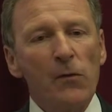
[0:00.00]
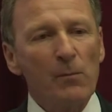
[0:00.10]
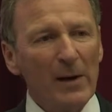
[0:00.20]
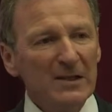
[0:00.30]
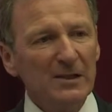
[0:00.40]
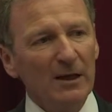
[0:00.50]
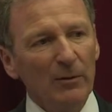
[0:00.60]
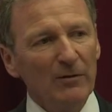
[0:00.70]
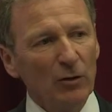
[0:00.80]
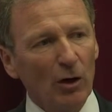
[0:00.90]
Basically,
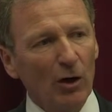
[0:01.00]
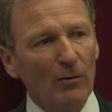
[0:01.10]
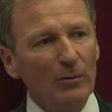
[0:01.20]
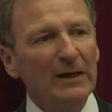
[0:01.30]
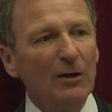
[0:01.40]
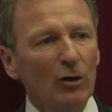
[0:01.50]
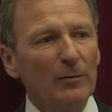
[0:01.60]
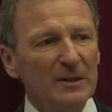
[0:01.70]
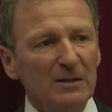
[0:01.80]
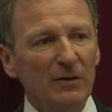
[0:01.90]
we
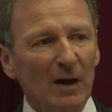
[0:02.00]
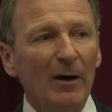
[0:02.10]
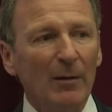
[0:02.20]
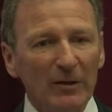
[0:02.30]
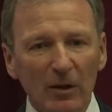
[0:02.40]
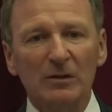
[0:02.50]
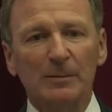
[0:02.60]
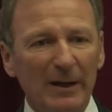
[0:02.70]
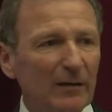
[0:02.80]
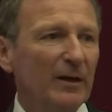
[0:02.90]
economists have come up with
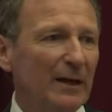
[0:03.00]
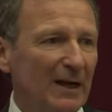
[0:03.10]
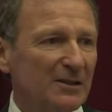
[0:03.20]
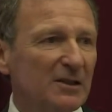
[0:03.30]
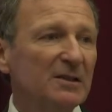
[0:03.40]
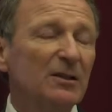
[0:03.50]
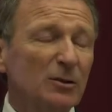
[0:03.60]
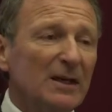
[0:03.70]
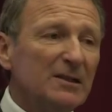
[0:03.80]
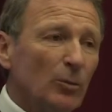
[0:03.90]
cost-benefit analysis.
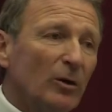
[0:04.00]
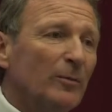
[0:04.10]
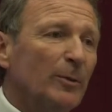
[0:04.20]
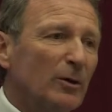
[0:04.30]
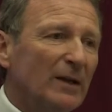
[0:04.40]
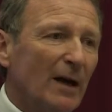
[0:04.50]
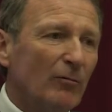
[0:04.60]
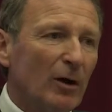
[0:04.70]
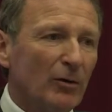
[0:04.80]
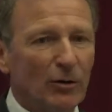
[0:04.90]
Is it worth building that
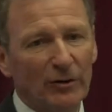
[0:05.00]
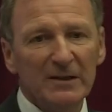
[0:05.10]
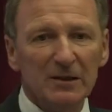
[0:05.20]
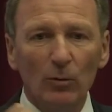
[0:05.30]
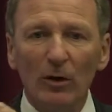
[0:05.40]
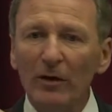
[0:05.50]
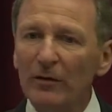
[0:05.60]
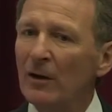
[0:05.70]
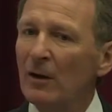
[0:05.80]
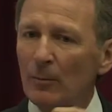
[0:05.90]
road or not? Is it worth
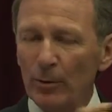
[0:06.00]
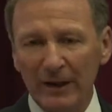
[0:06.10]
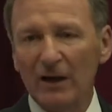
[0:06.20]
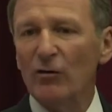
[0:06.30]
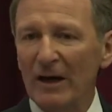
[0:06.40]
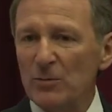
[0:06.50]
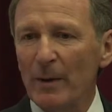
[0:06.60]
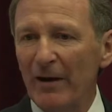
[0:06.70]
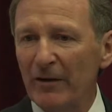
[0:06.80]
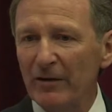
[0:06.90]
putting a crash
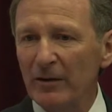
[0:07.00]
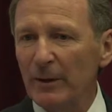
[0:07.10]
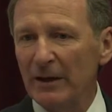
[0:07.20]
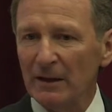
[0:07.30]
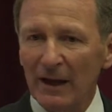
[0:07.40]
barrier in the middle.